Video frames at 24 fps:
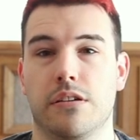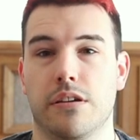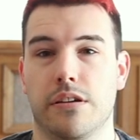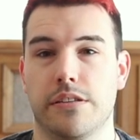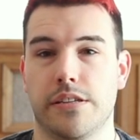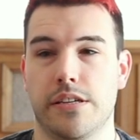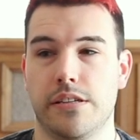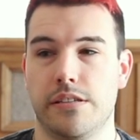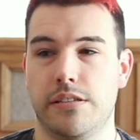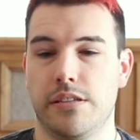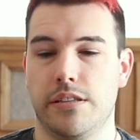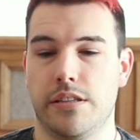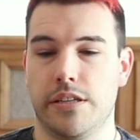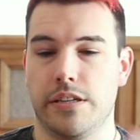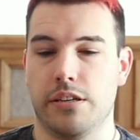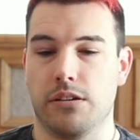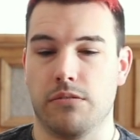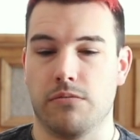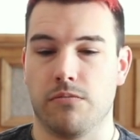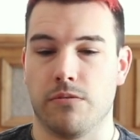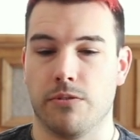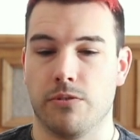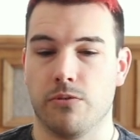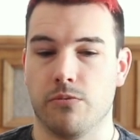So I did like a
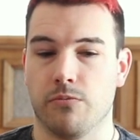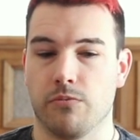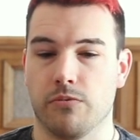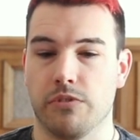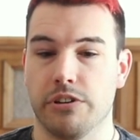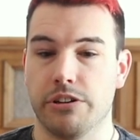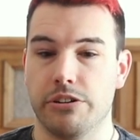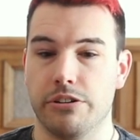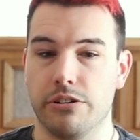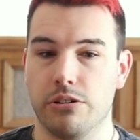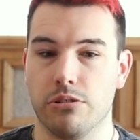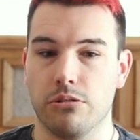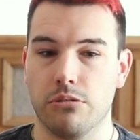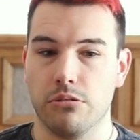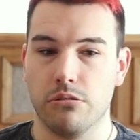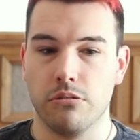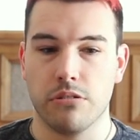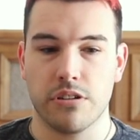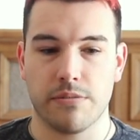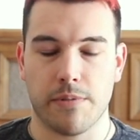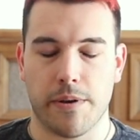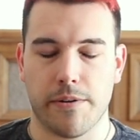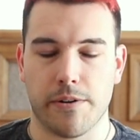room redo because my